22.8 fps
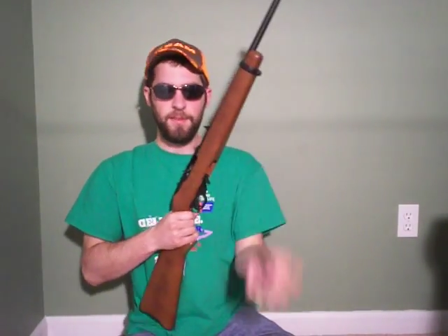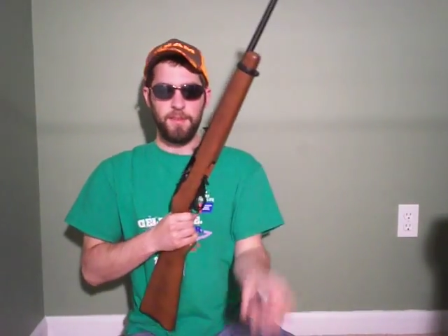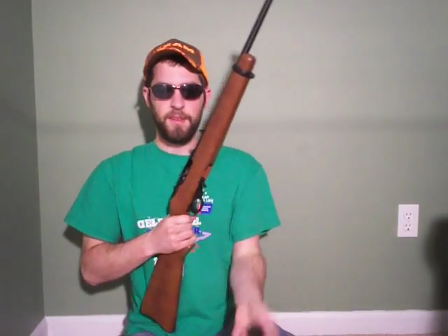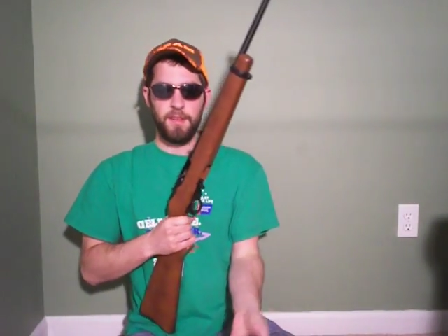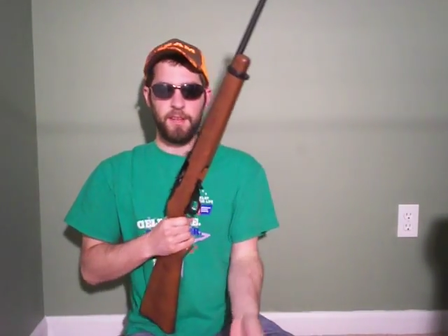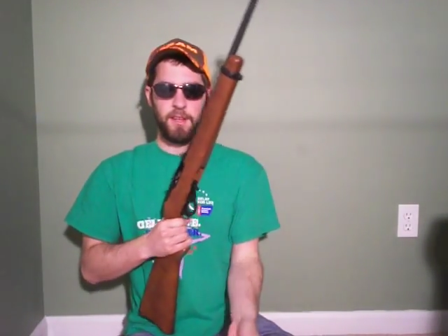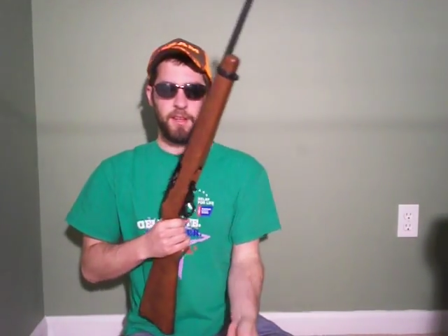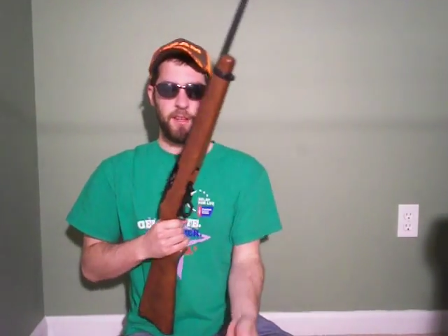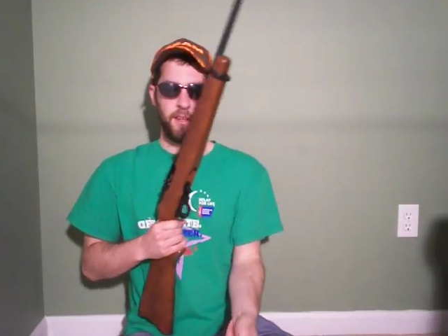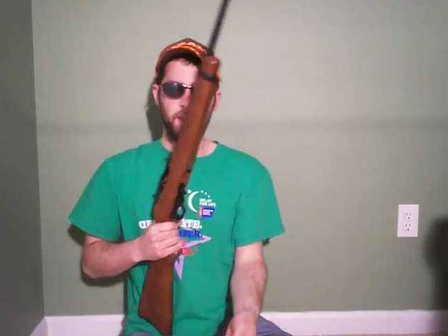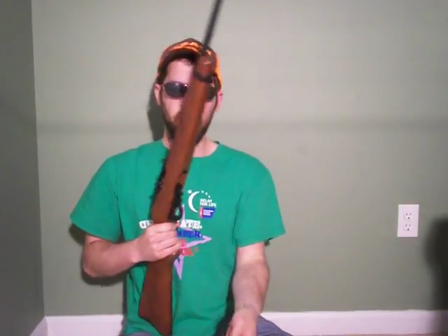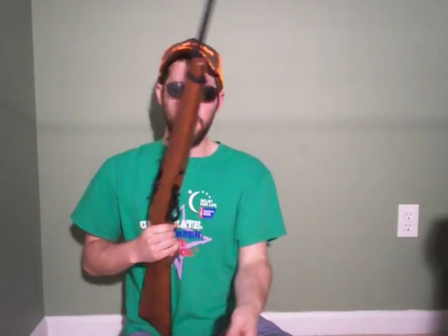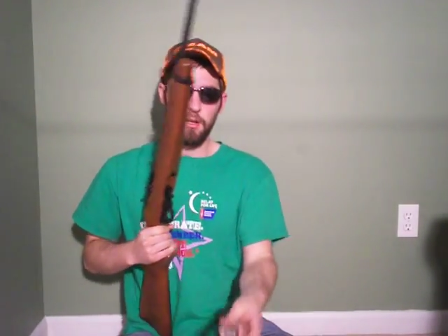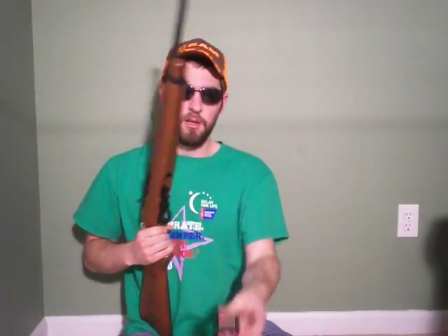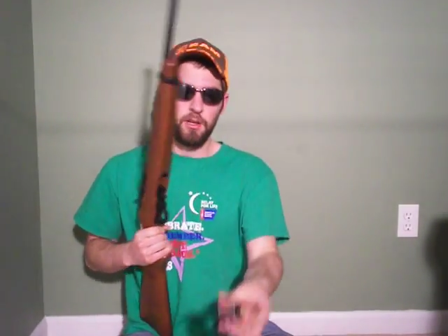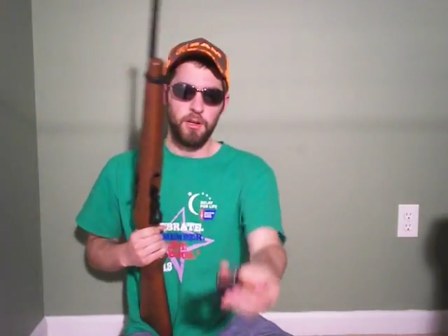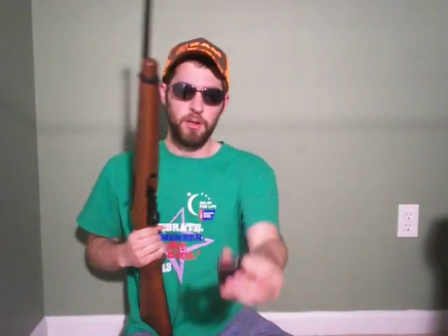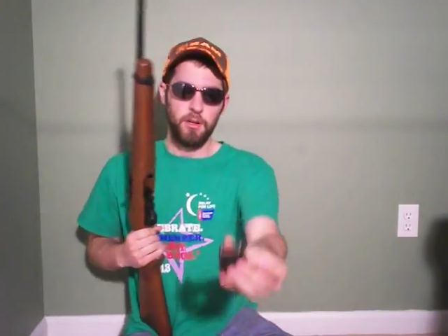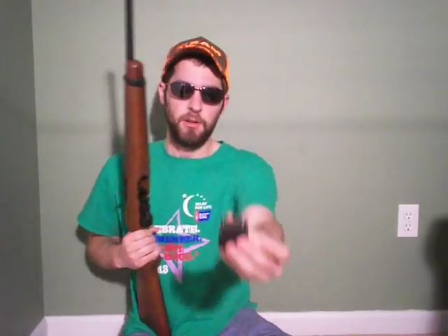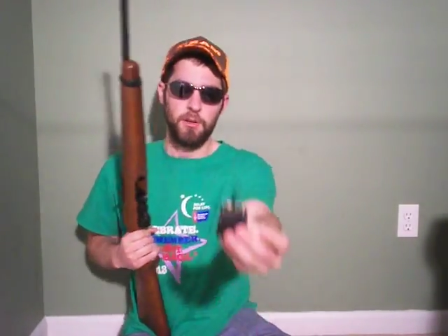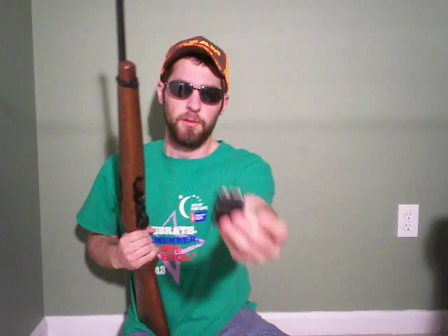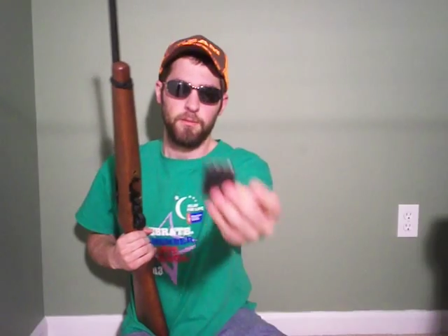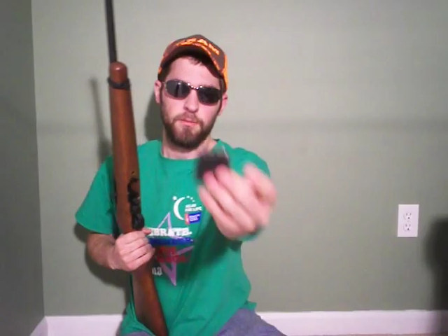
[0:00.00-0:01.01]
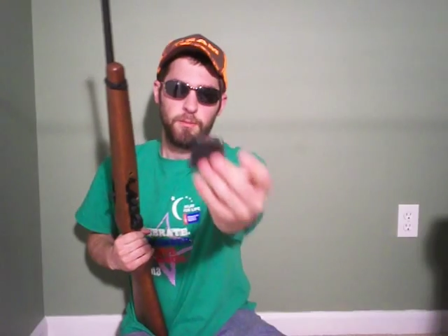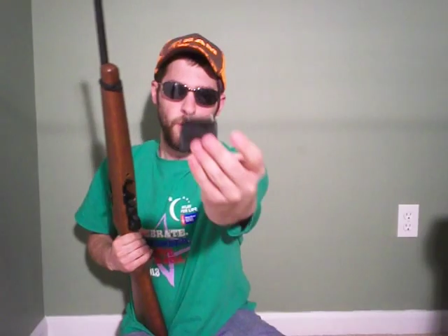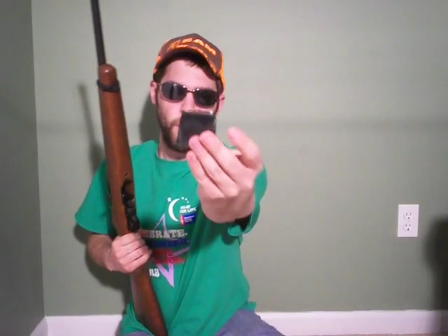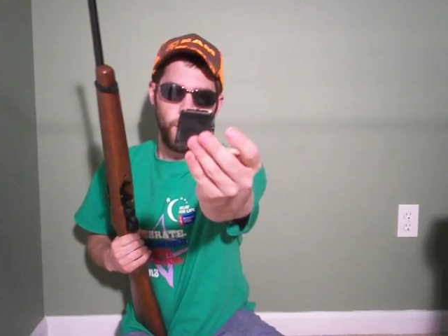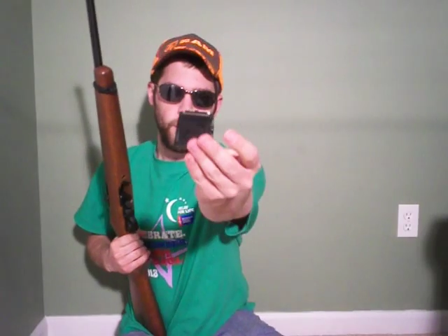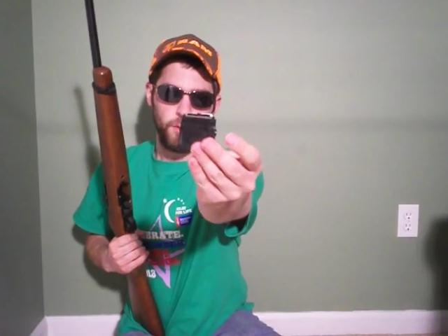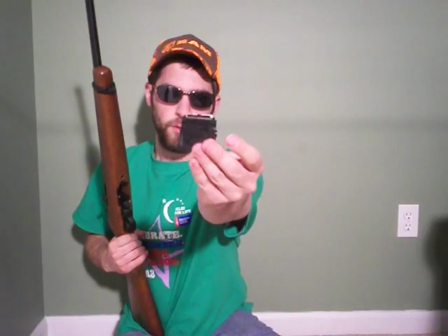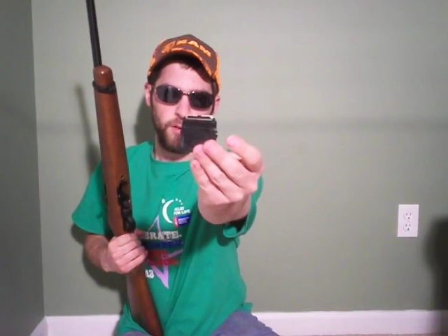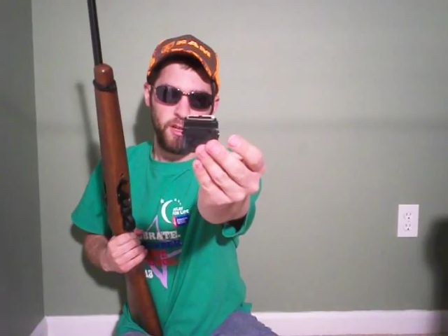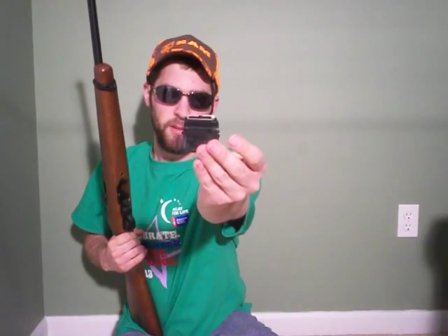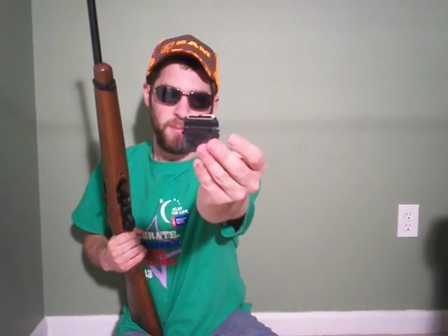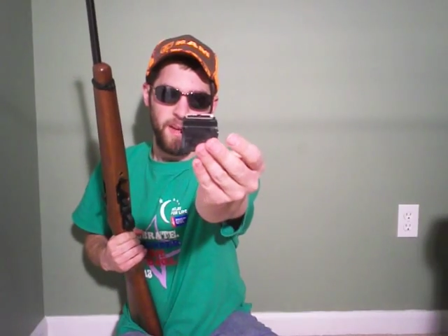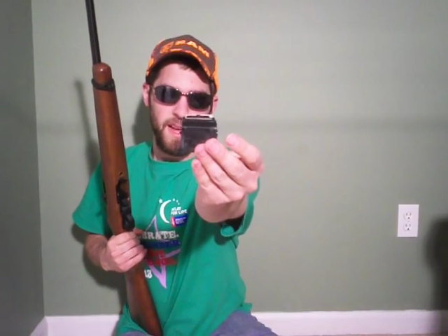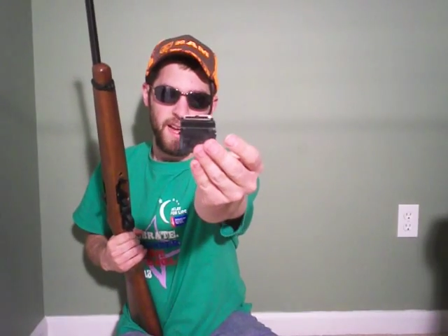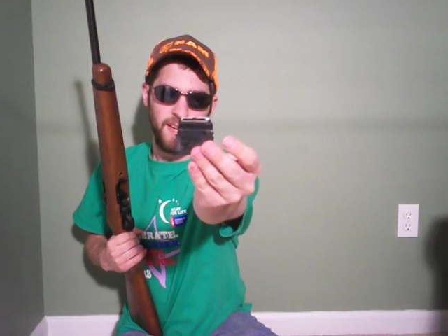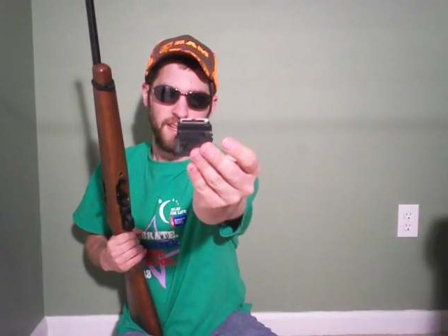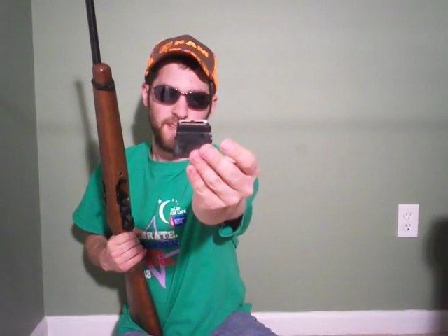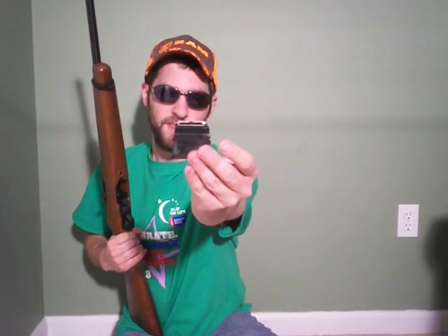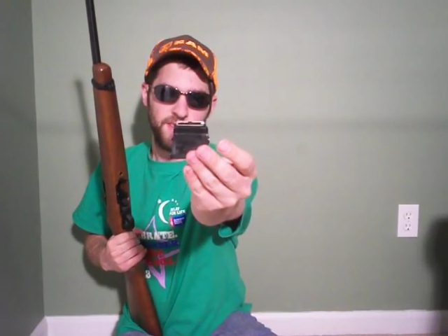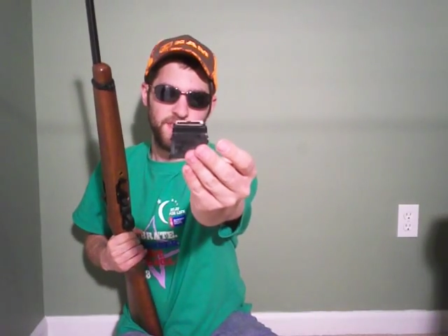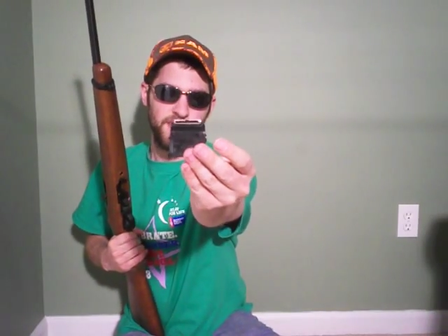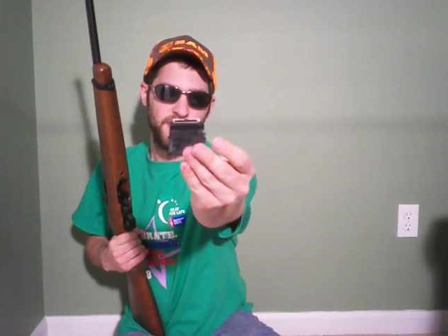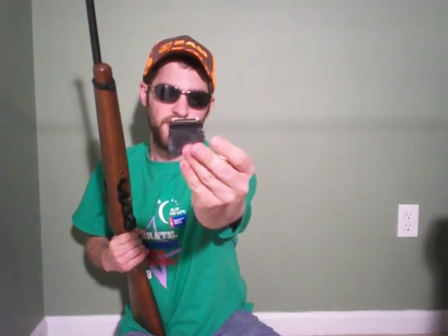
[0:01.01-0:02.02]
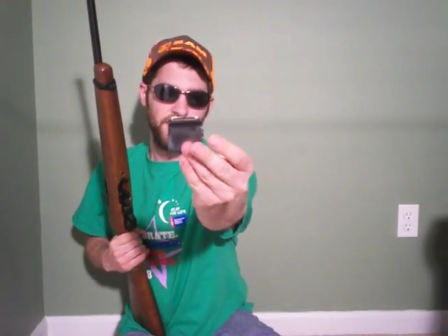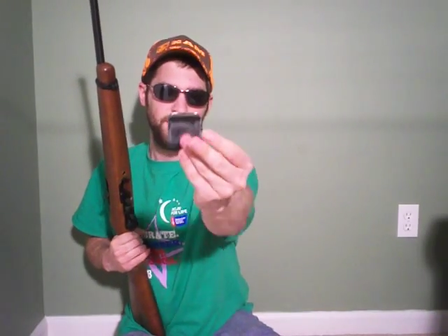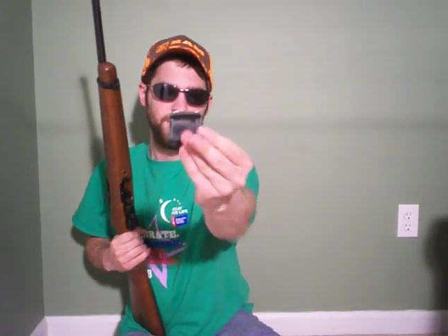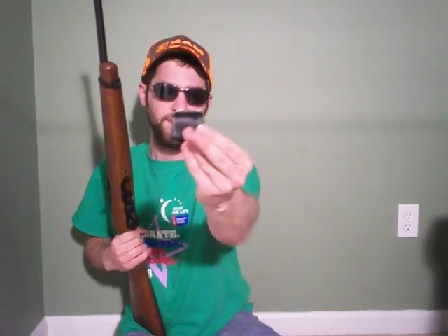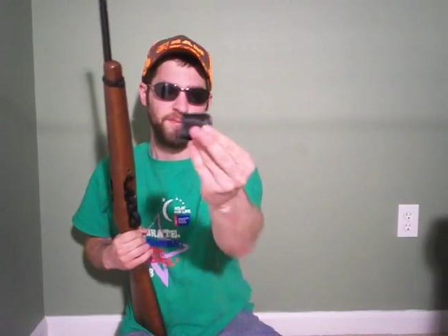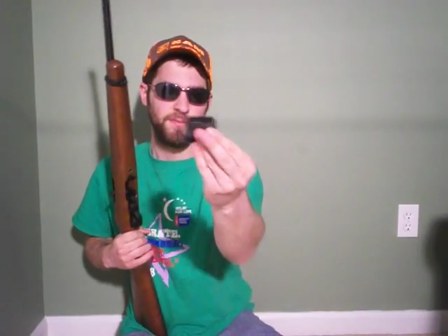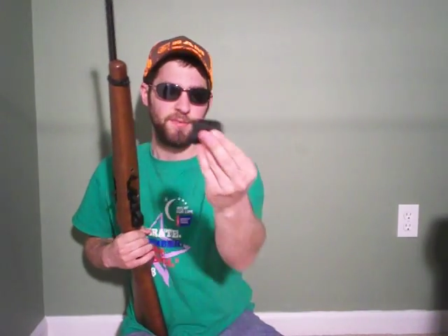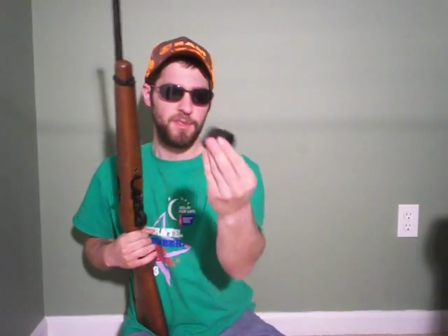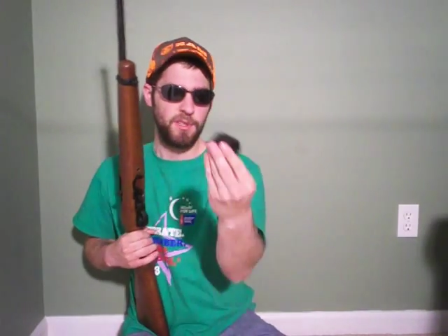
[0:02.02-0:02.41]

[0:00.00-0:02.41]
the rotary magazine,